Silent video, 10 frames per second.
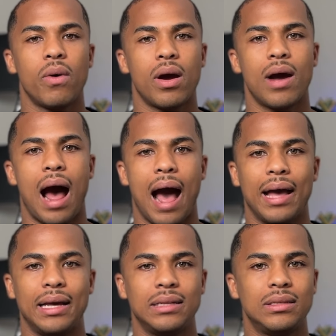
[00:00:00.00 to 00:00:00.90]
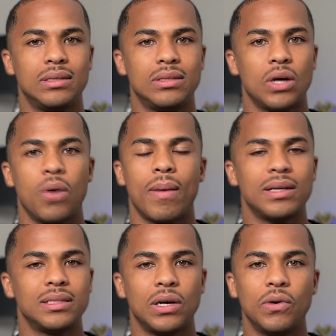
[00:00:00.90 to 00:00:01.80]
where I told
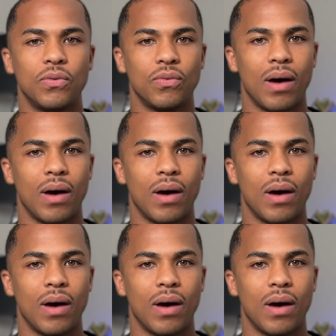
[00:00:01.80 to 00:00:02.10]
myself,